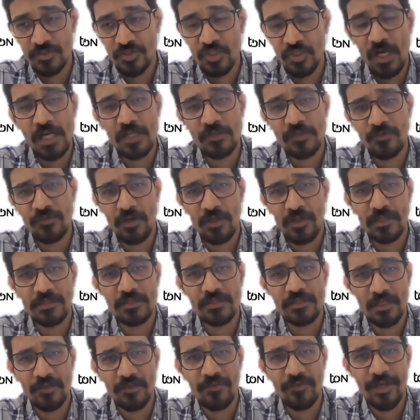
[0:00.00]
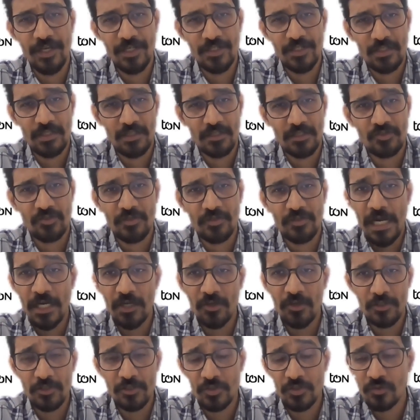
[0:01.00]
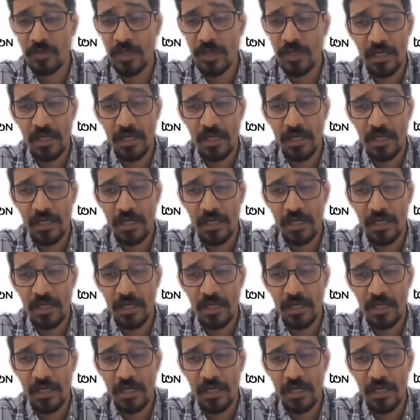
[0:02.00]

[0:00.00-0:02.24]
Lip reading: charge for the certification. So that also